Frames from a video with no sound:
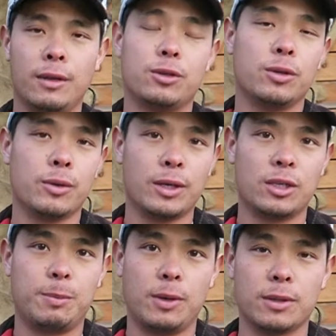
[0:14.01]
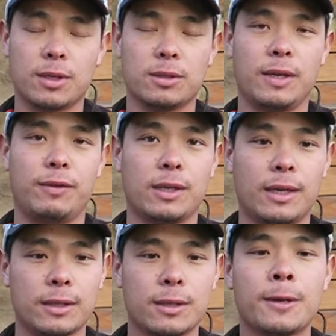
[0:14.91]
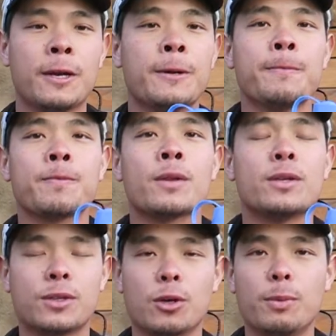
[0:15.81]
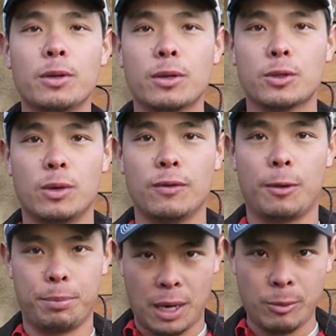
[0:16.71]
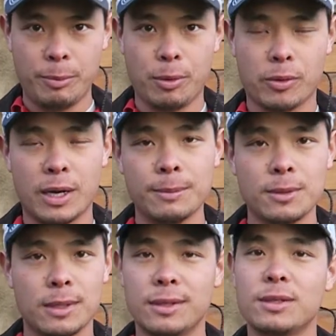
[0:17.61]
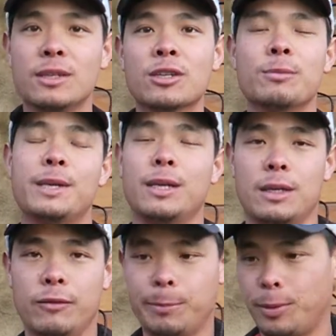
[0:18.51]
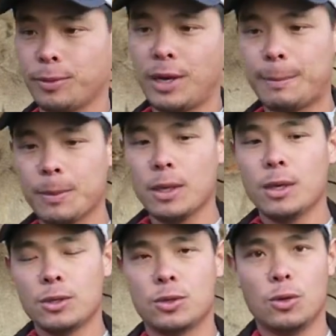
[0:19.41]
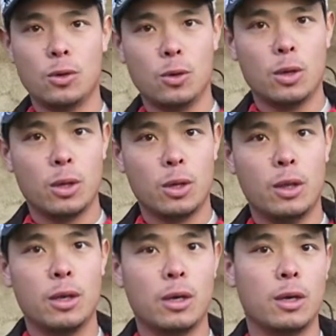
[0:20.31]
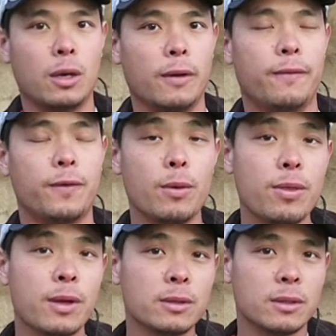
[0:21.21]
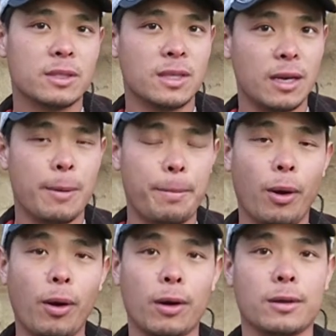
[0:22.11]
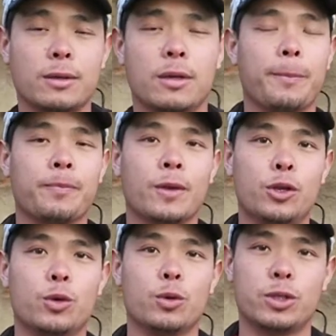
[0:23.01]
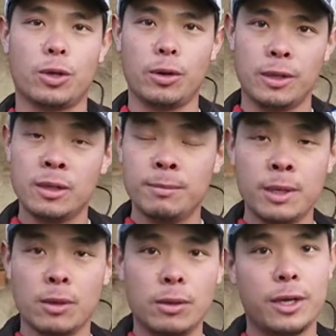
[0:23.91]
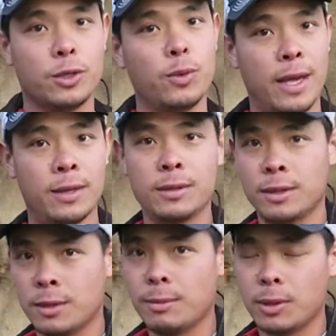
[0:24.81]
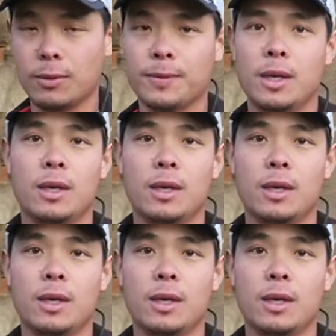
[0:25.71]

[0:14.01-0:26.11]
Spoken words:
and the Shooting Range Experience Gun Safety class. Skill Builder is one of our primary programs and it's an intermediate level program. So the few things that set it apart, you start in the middle and you will end in the middle.